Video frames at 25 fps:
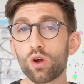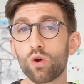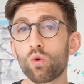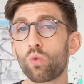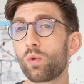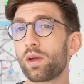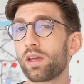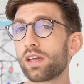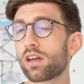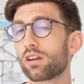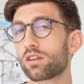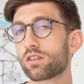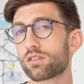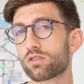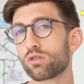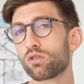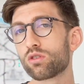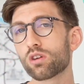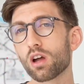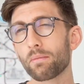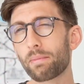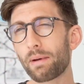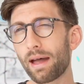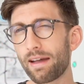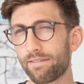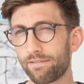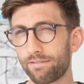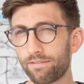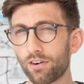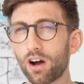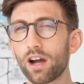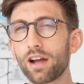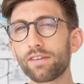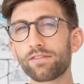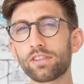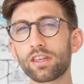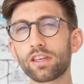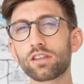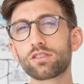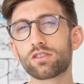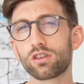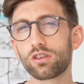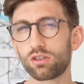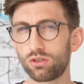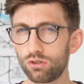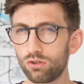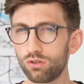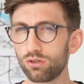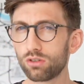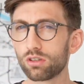we're going to talk about five things that
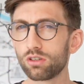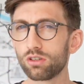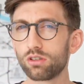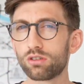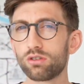you can